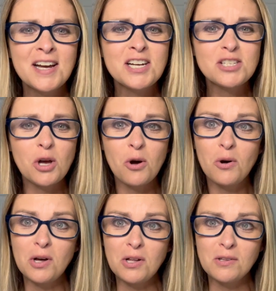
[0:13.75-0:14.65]

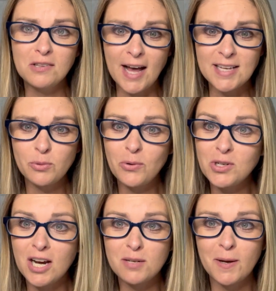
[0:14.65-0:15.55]
So last week we
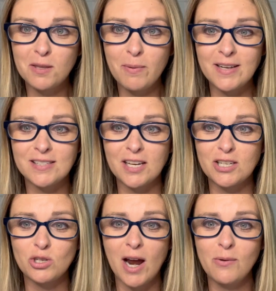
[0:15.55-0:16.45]
talked about the basics, right?